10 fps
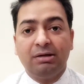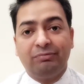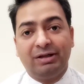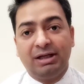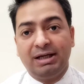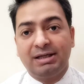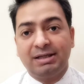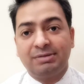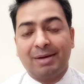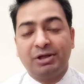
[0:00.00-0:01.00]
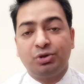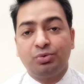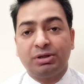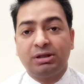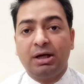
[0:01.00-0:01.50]
whether it is by
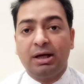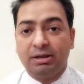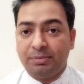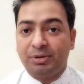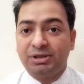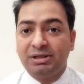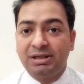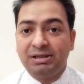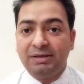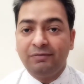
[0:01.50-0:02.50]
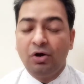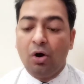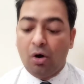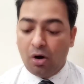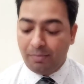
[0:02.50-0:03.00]
choosing the representative
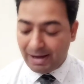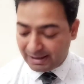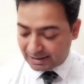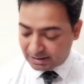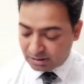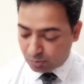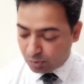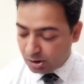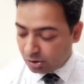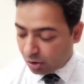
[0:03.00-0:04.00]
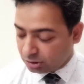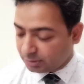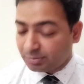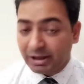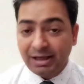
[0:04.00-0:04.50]
or by getting the work or the
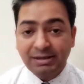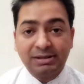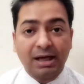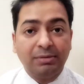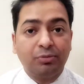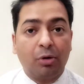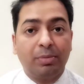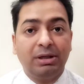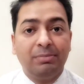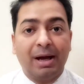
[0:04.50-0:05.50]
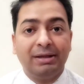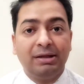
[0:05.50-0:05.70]
things done properly by